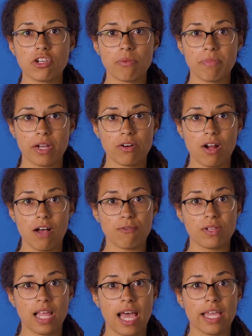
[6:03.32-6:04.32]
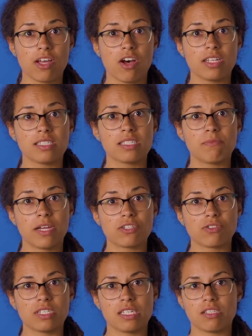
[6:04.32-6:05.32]
you're better off relying on
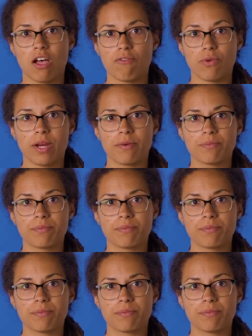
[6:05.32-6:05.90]
specialty software.